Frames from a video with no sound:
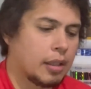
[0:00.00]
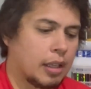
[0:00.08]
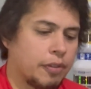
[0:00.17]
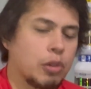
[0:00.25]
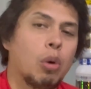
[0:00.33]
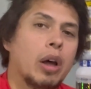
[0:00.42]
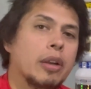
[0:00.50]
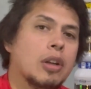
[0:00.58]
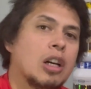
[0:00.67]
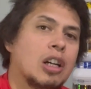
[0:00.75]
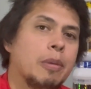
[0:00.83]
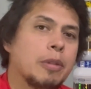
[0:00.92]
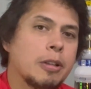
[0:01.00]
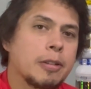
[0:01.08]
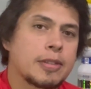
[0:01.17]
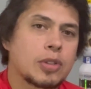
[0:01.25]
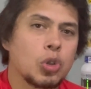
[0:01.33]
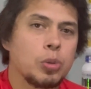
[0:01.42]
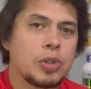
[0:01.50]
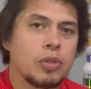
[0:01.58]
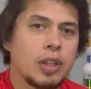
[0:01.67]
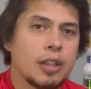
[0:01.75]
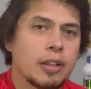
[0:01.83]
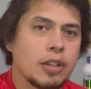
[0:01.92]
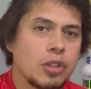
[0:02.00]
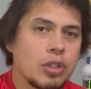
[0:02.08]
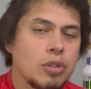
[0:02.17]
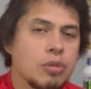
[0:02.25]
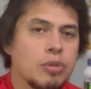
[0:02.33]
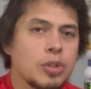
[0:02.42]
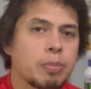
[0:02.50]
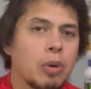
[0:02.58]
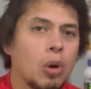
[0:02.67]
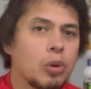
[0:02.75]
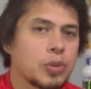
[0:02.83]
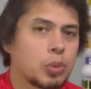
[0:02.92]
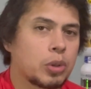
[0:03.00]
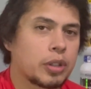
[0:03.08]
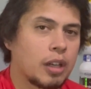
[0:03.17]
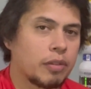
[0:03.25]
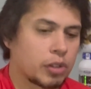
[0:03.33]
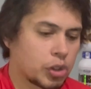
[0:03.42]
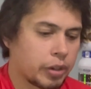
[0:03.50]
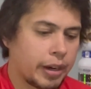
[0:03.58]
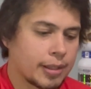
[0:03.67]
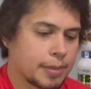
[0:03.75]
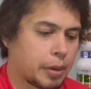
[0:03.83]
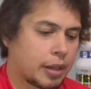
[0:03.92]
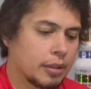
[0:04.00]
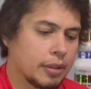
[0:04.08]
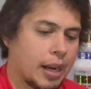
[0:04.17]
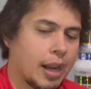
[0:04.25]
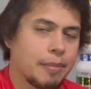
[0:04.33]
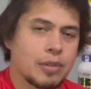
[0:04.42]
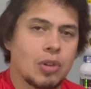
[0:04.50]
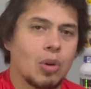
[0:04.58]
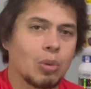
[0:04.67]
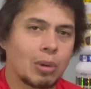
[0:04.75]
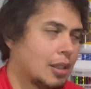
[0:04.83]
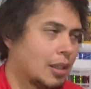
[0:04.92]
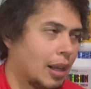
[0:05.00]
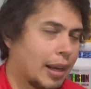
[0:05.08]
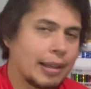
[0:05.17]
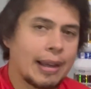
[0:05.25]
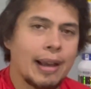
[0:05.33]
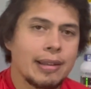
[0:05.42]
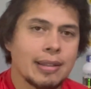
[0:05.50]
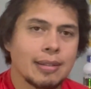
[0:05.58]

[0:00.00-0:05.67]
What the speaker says: If you want to know how many scoops you need to use post-workout for Transparent Labs, don't worry, I got you.